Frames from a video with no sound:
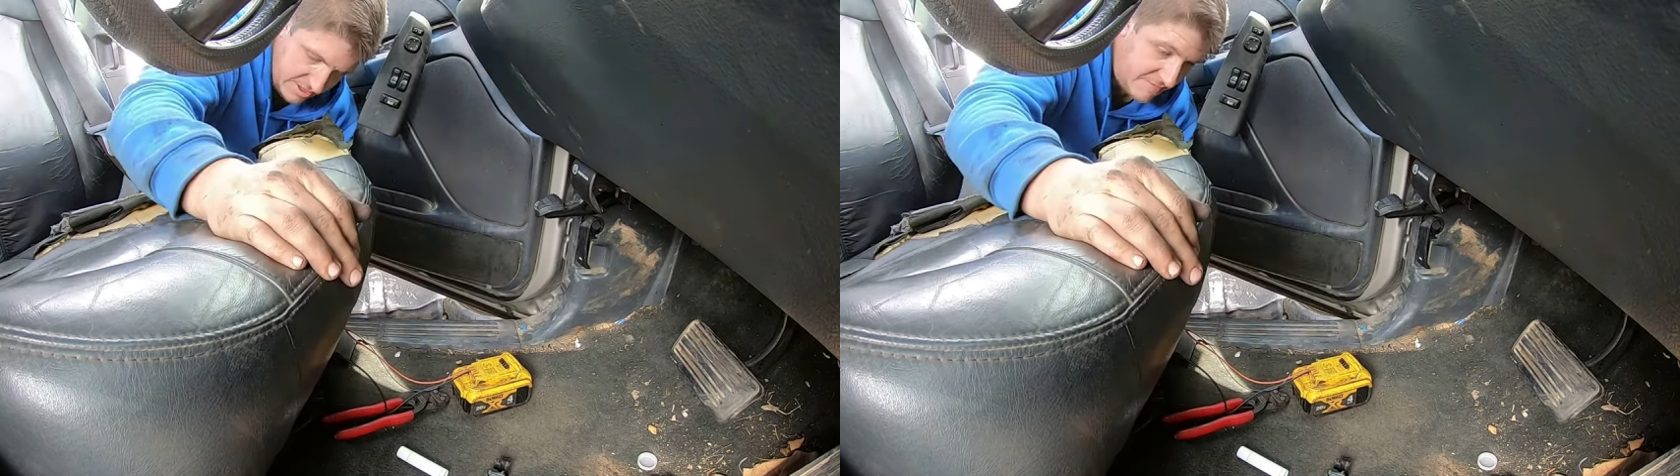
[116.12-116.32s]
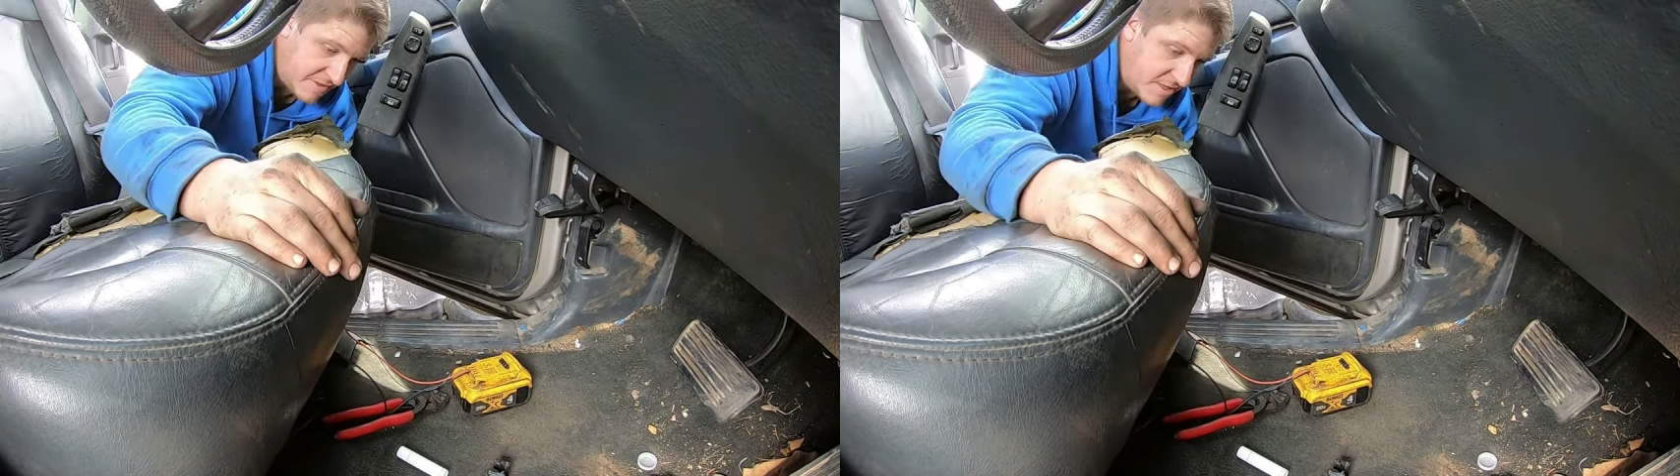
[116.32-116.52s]

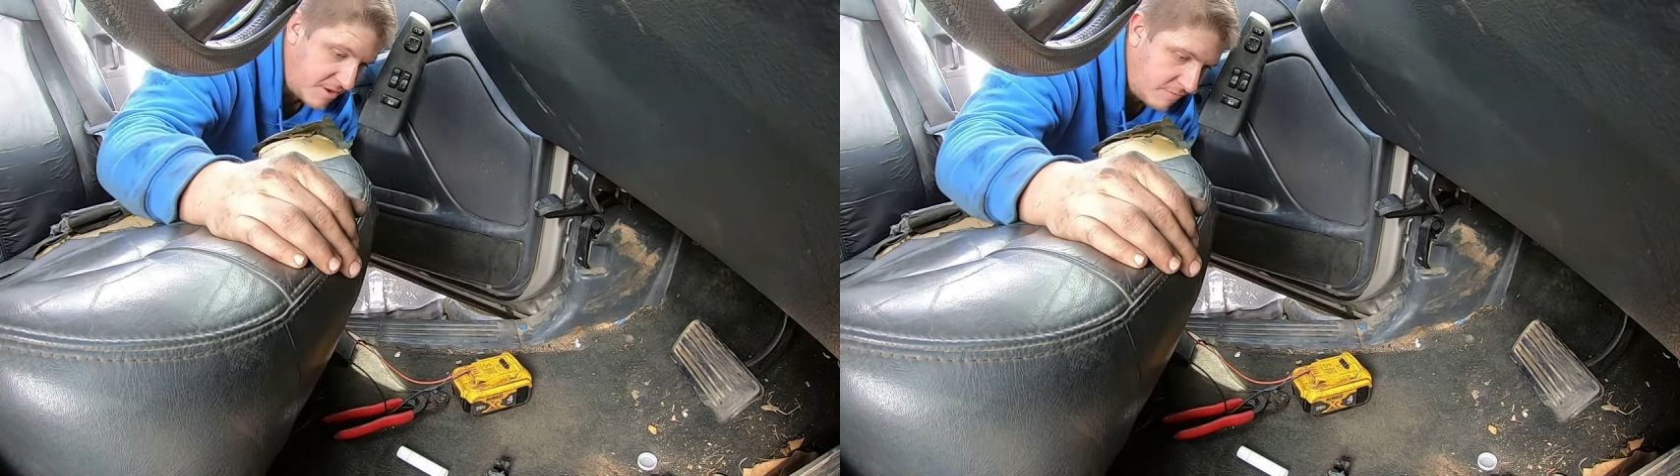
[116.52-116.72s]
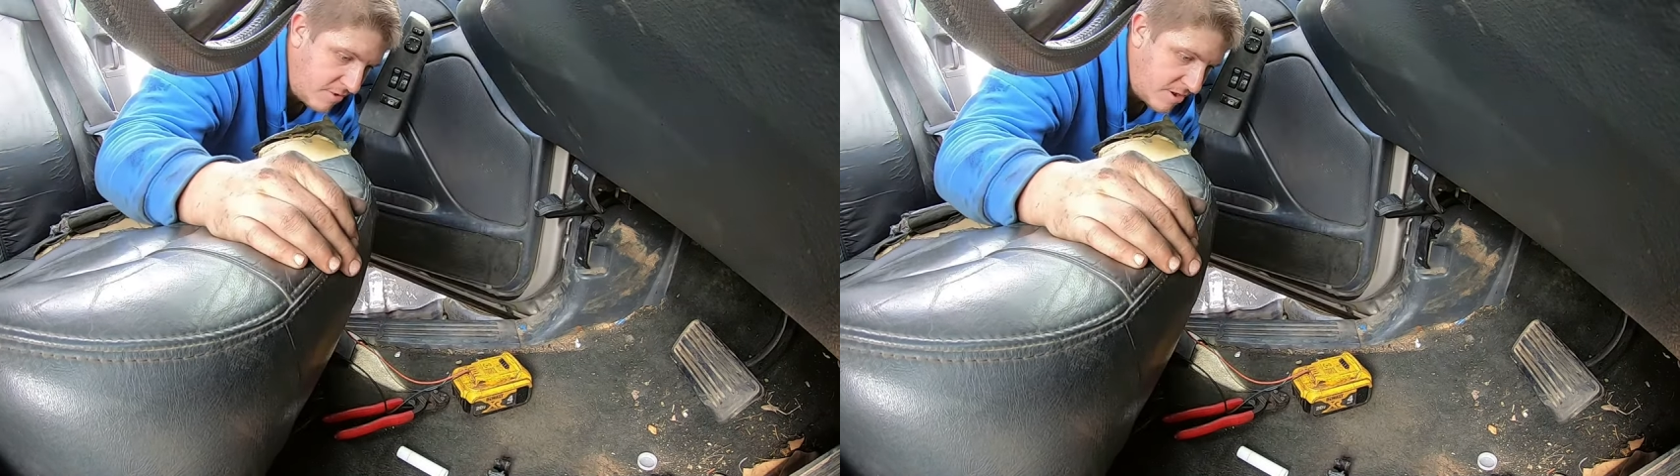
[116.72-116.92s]
if the
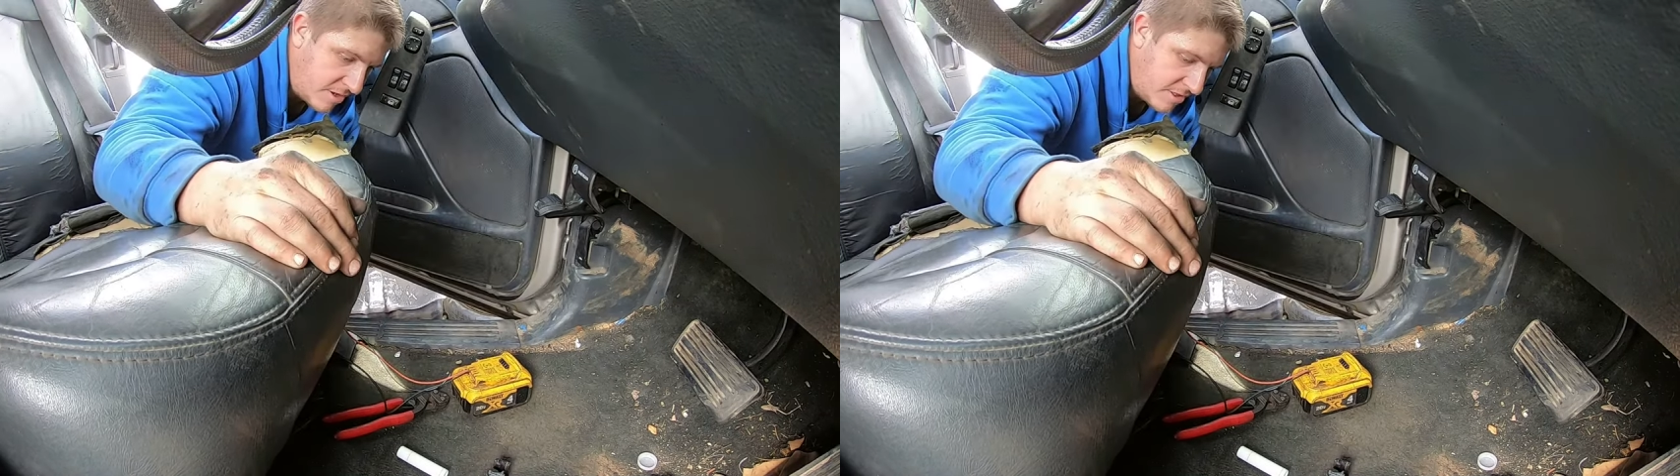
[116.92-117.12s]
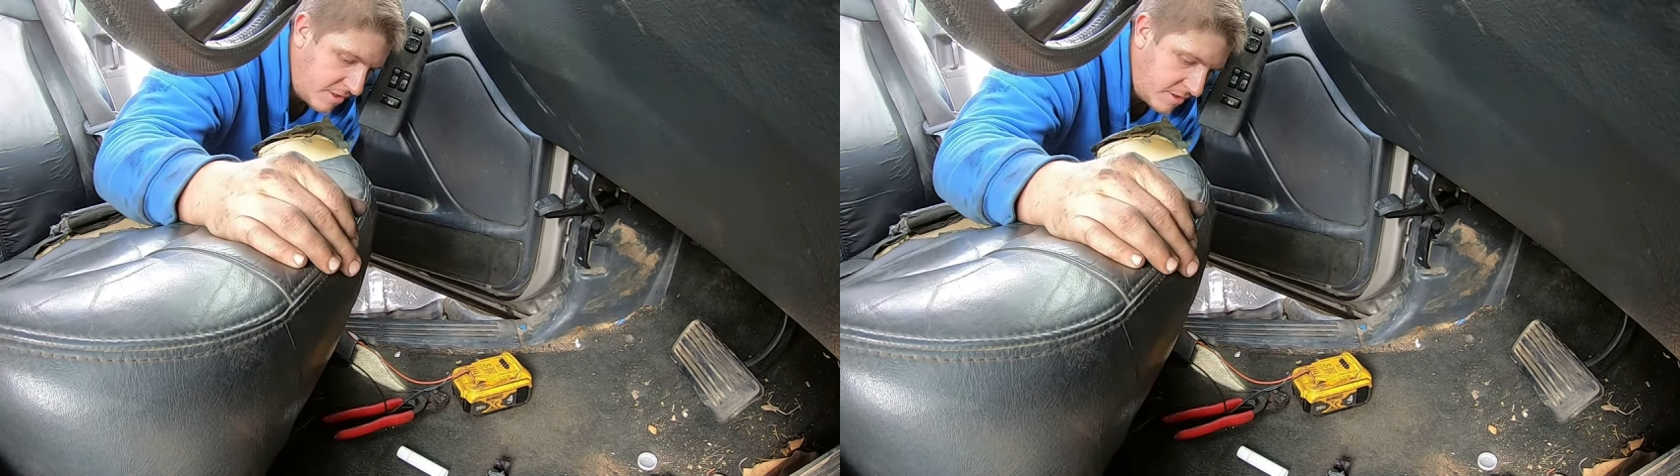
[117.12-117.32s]
seat
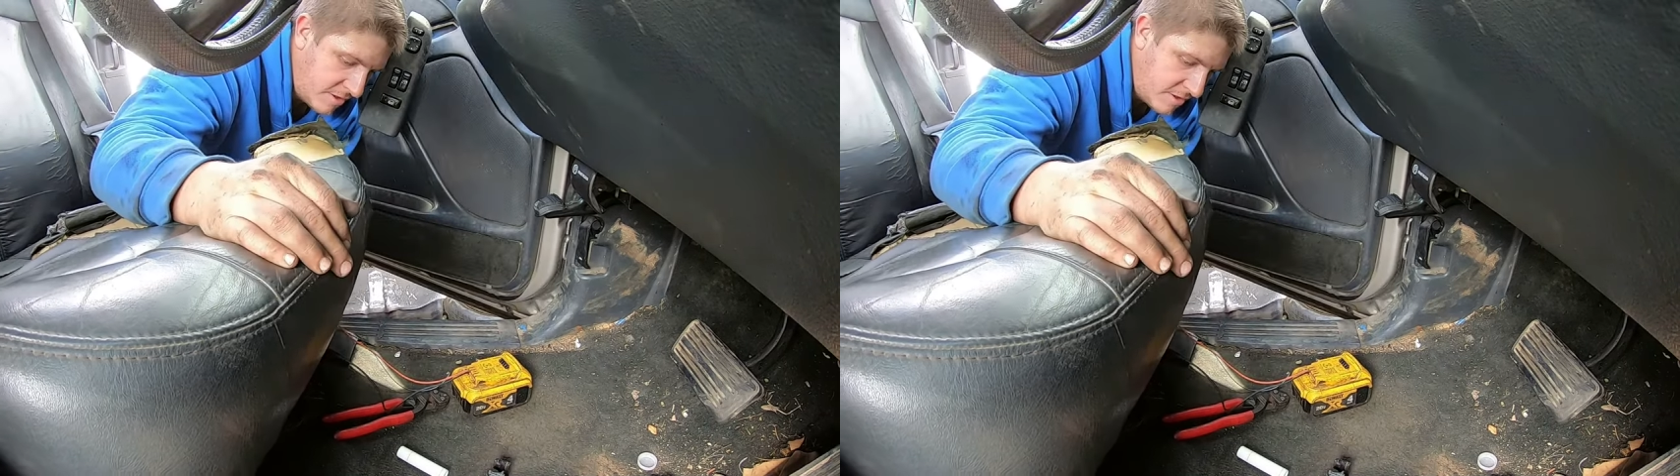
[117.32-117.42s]
works,